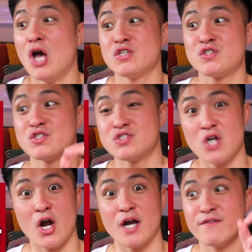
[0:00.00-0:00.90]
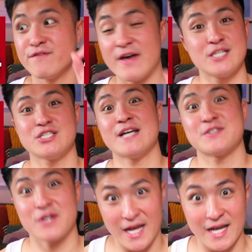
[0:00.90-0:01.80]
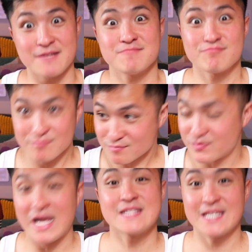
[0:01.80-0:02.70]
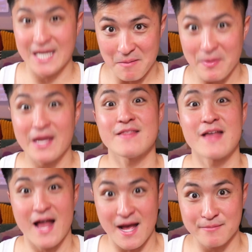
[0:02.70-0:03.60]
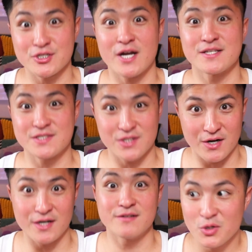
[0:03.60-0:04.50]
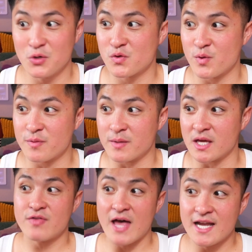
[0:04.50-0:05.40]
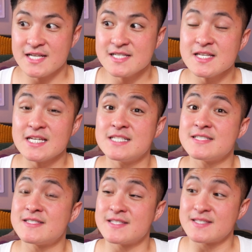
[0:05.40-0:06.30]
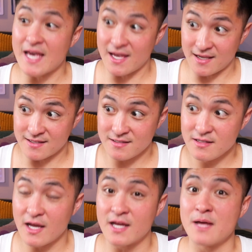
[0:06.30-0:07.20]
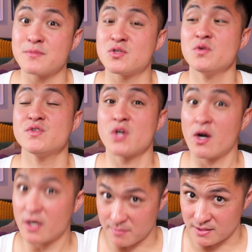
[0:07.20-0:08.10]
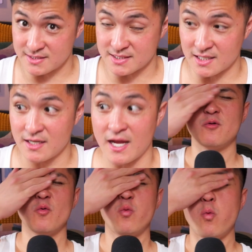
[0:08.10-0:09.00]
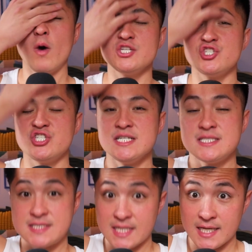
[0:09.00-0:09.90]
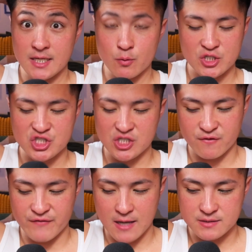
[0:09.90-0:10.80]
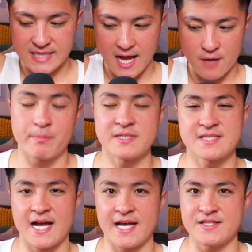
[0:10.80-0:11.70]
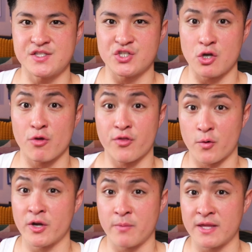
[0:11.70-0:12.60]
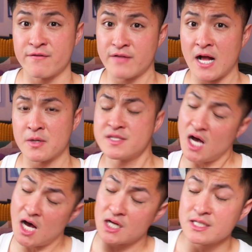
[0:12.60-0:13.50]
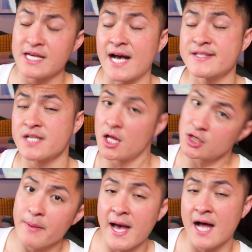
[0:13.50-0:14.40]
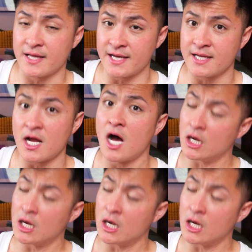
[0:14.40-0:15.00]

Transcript: Start fetishizer hate. That's a campaign that I'm trying to start. Who's with me? That is insane. And I'm so sorry, Melinda. What she did when she found out, besides, you know, throwing away the flowers, ugly ass color palette,